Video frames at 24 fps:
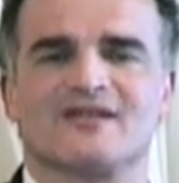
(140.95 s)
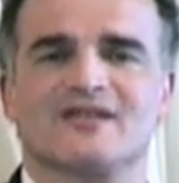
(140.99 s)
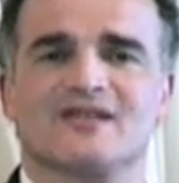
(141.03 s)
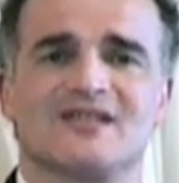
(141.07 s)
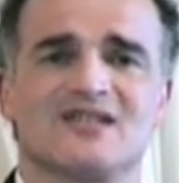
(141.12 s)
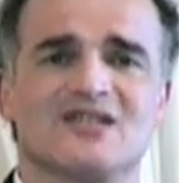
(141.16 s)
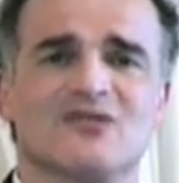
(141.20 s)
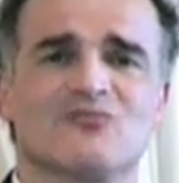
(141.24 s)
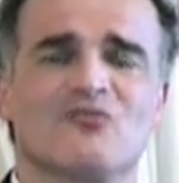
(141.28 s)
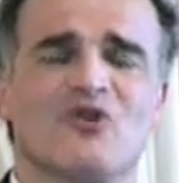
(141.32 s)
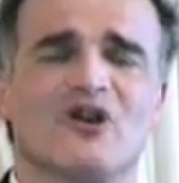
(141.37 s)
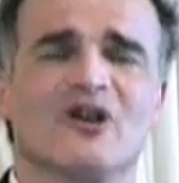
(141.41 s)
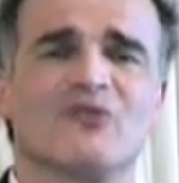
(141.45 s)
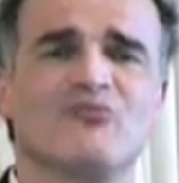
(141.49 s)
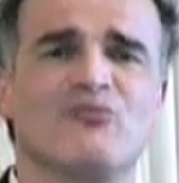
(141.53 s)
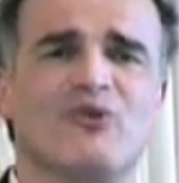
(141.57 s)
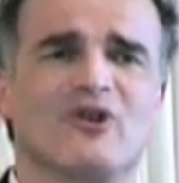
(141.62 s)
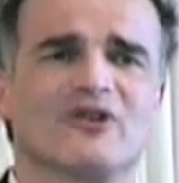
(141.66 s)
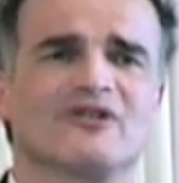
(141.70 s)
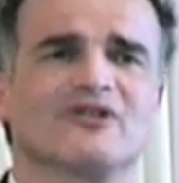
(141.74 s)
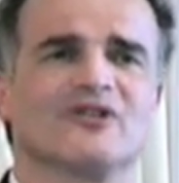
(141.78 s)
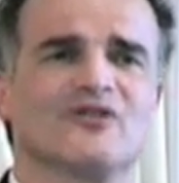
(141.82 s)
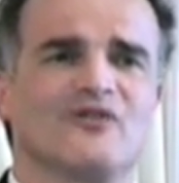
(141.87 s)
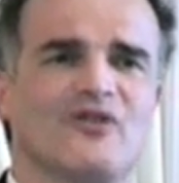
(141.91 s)
It is more
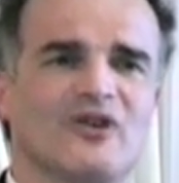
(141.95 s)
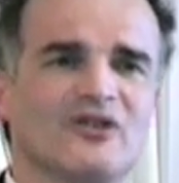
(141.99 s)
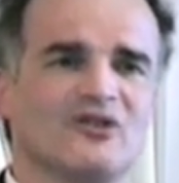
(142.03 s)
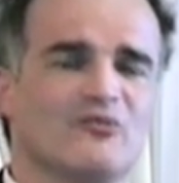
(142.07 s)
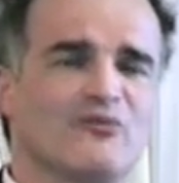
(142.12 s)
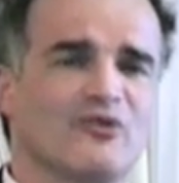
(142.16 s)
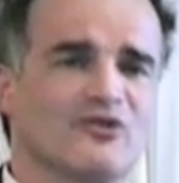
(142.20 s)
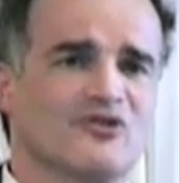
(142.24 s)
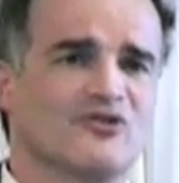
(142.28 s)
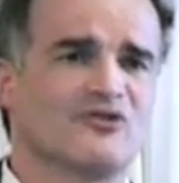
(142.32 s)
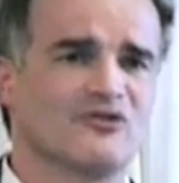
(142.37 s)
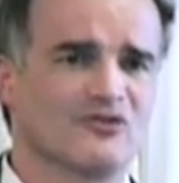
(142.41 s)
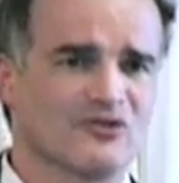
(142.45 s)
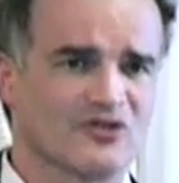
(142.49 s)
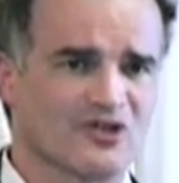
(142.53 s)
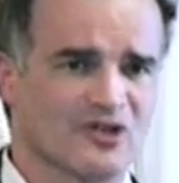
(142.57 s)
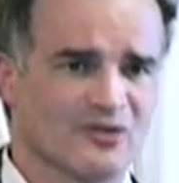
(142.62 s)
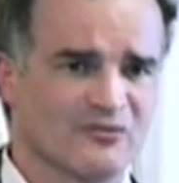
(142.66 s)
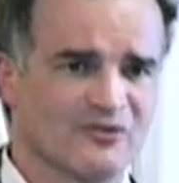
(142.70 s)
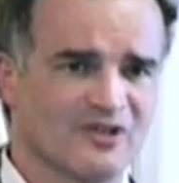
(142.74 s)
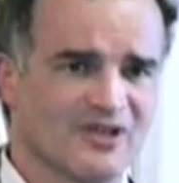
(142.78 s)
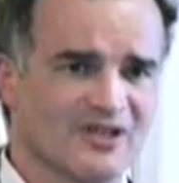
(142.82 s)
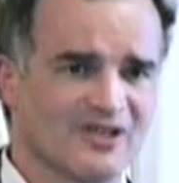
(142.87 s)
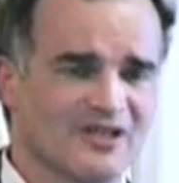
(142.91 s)
important for an open source
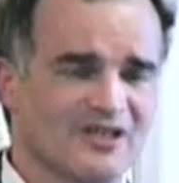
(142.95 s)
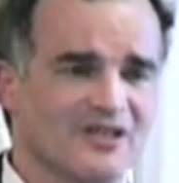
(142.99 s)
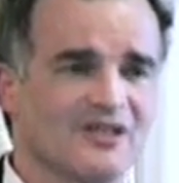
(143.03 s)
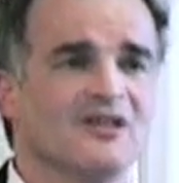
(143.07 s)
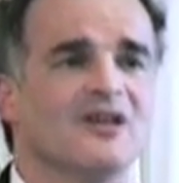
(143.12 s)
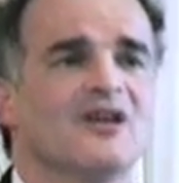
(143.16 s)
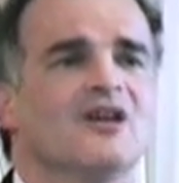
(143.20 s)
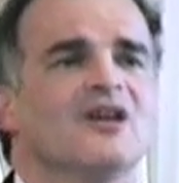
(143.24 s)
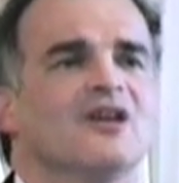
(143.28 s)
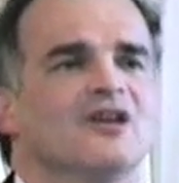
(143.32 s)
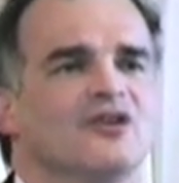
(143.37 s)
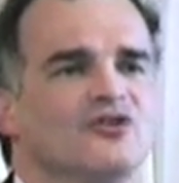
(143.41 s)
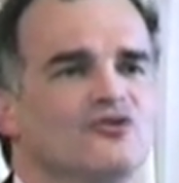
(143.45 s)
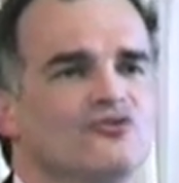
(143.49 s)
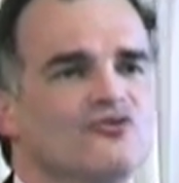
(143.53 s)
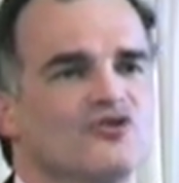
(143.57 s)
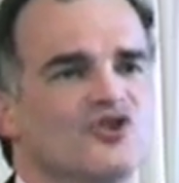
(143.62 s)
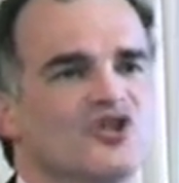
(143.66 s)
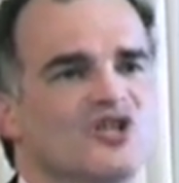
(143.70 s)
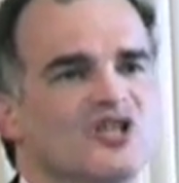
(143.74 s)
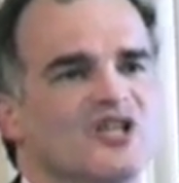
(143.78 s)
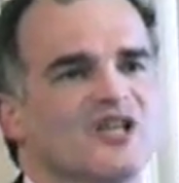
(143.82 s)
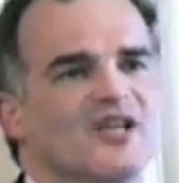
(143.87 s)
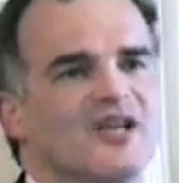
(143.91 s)
community to
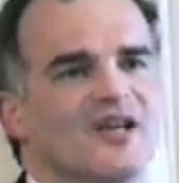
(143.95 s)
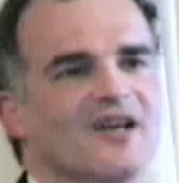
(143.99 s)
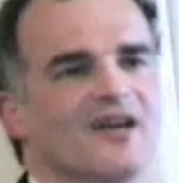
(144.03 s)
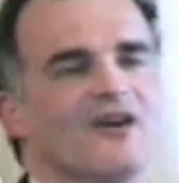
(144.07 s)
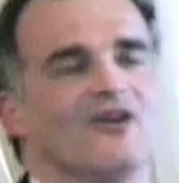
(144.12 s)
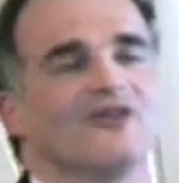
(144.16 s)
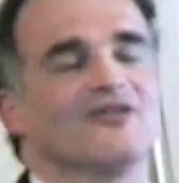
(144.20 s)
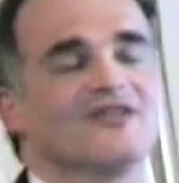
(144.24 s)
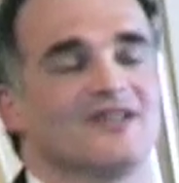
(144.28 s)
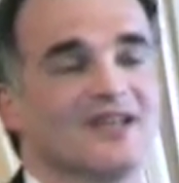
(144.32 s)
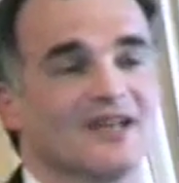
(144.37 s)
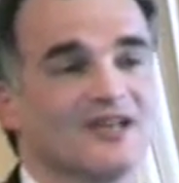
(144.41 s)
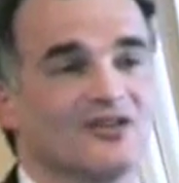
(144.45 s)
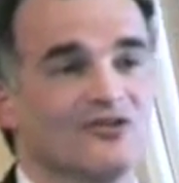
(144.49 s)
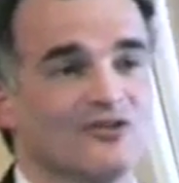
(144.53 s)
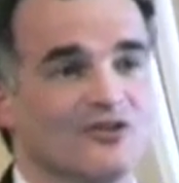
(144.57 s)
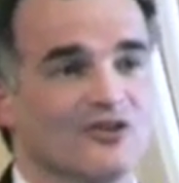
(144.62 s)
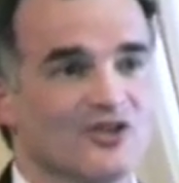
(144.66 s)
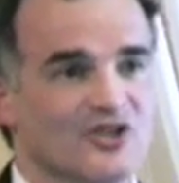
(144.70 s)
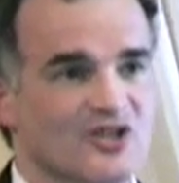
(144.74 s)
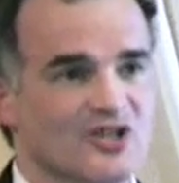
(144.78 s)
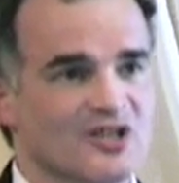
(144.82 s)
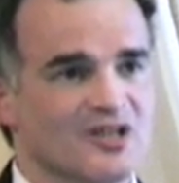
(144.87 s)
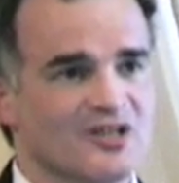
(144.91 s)
share on
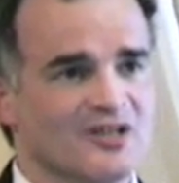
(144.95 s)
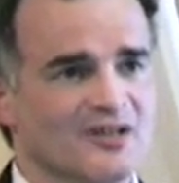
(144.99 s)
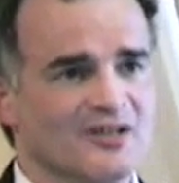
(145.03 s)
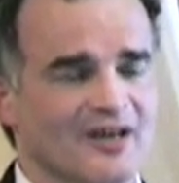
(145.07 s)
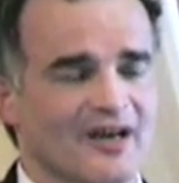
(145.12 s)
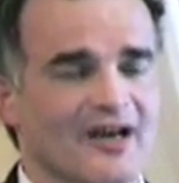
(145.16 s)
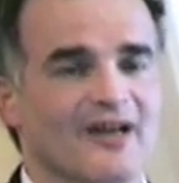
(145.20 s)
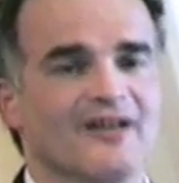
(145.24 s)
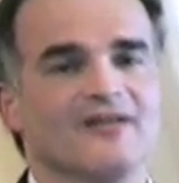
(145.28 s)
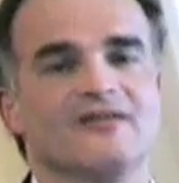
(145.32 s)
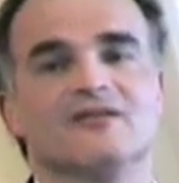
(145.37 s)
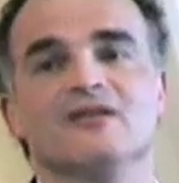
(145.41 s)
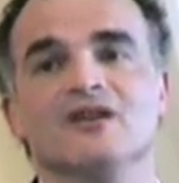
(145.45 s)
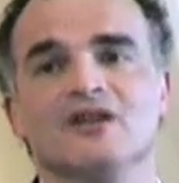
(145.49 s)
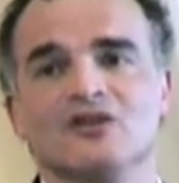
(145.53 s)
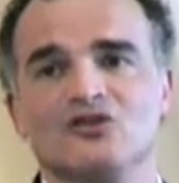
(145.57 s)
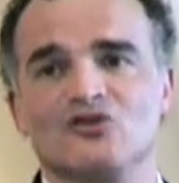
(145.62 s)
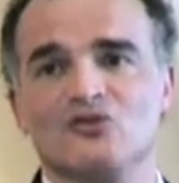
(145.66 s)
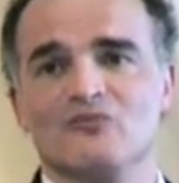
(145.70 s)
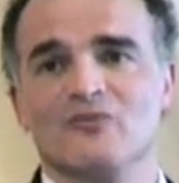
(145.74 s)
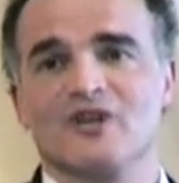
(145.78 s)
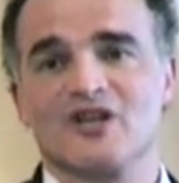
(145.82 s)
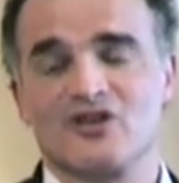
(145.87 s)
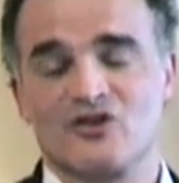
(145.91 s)
technology and
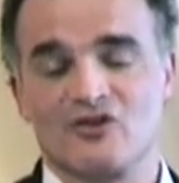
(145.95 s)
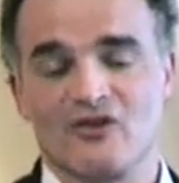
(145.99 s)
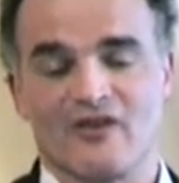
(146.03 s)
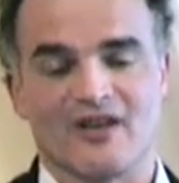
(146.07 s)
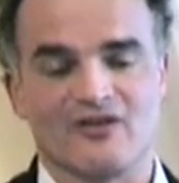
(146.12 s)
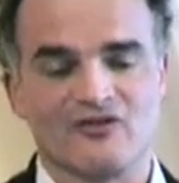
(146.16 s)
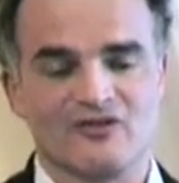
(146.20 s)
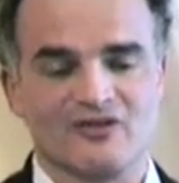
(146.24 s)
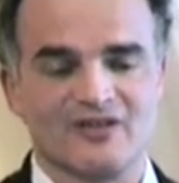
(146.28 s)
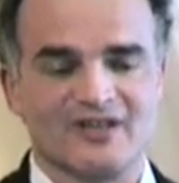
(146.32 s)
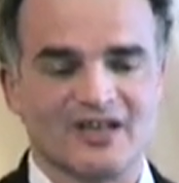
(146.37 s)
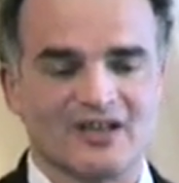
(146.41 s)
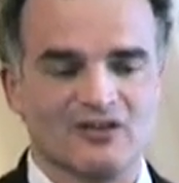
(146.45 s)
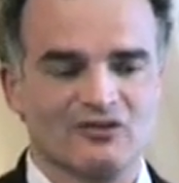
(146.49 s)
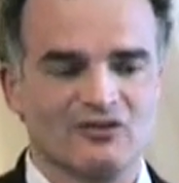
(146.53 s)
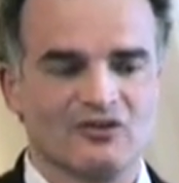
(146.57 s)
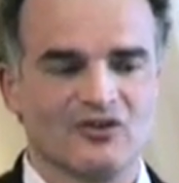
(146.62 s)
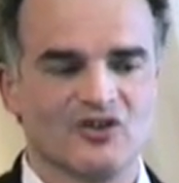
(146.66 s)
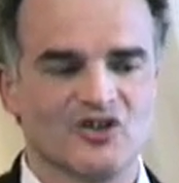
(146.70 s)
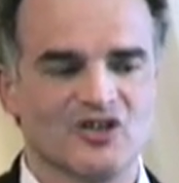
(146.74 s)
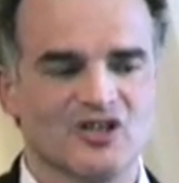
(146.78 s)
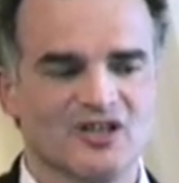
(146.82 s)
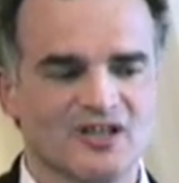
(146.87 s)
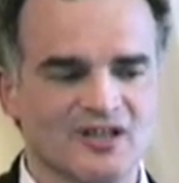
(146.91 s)
to make sure that the
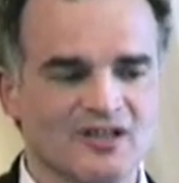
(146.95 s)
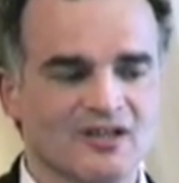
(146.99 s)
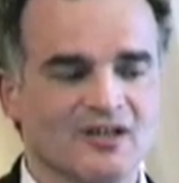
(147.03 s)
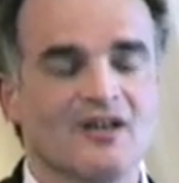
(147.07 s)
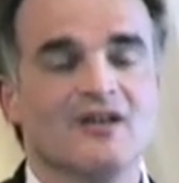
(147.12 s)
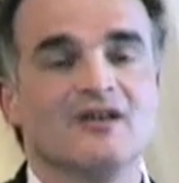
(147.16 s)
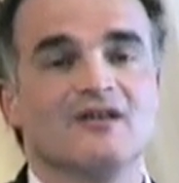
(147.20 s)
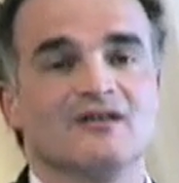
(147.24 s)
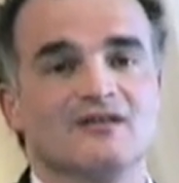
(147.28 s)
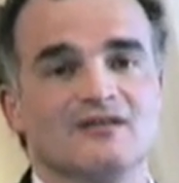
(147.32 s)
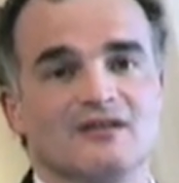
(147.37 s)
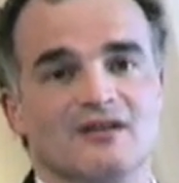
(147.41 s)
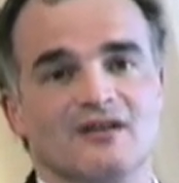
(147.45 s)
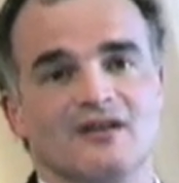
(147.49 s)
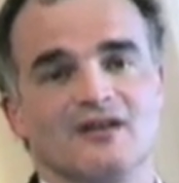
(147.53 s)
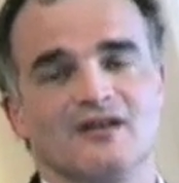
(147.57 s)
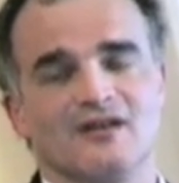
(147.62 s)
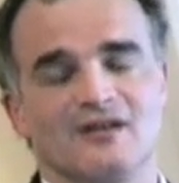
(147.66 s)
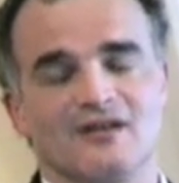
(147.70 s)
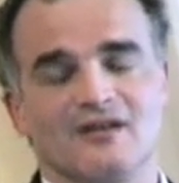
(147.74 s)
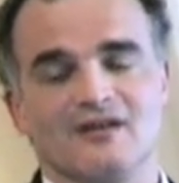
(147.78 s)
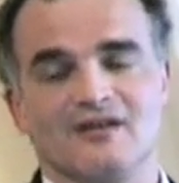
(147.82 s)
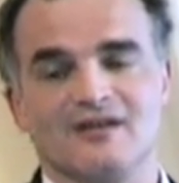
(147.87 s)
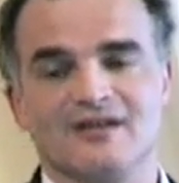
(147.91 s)
technology
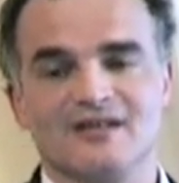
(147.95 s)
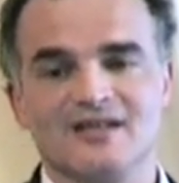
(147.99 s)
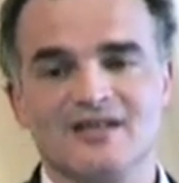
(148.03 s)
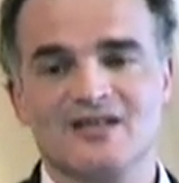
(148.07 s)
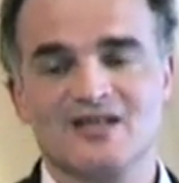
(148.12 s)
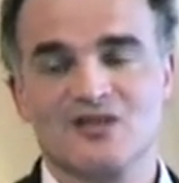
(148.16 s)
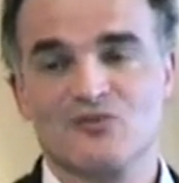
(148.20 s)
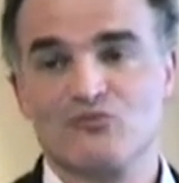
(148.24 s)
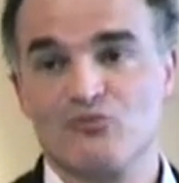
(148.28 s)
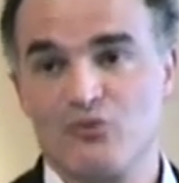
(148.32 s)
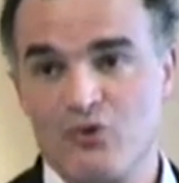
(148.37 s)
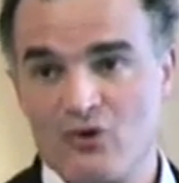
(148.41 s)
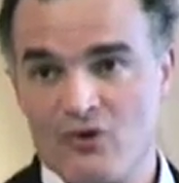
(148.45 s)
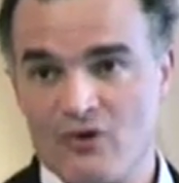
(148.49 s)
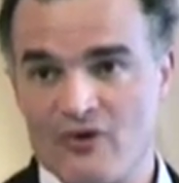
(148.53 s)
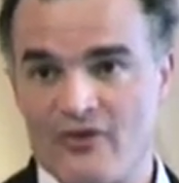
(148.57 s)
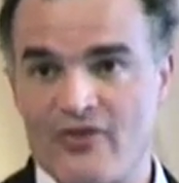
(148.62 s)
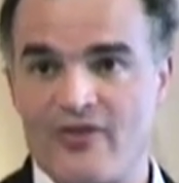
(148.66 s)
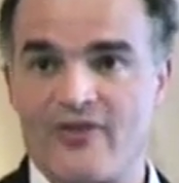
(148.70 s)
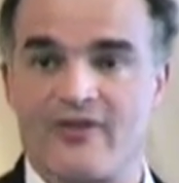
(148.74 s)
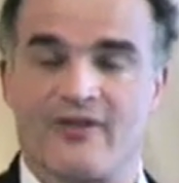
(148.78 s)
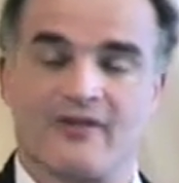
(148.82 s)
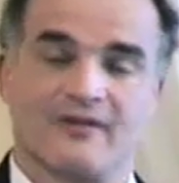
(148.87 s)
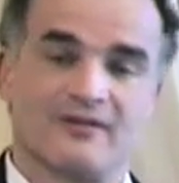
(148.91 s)
is
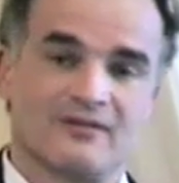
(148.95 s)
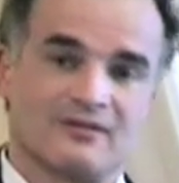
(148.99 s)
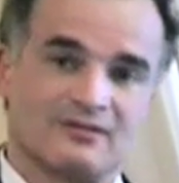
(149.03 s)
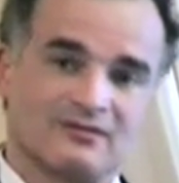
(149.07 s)
both